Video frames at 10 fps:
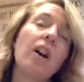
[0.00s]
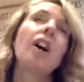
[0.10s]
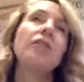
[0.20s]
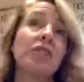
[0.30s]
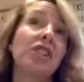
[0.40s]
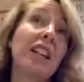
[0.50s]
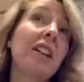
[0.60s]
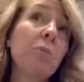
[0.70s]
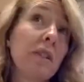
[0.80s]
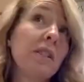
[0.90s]
can
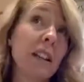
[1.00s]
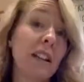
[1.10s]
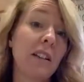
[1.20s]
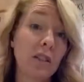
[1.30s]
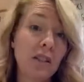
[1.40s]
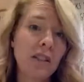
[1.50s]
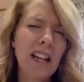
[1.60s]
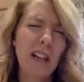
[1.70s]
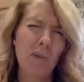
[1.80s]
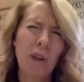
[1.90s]
understand what the data looks
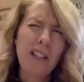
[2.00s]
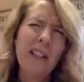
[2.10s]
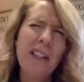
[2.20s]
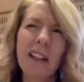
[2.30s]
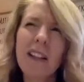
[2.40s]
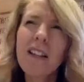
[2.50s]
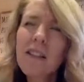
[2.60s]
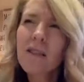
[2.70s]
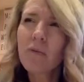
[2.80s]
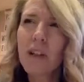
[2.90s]
like and what it's telling
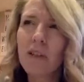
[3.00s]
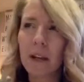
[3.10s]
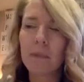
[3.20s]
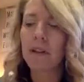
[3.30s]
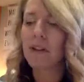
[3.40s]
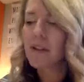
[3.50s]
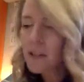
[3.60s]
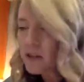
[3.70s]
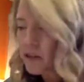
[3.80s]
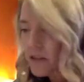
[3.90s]
us, we can make better
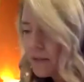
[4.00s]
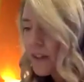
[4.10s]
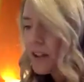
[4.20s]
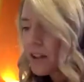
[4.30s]
decisions.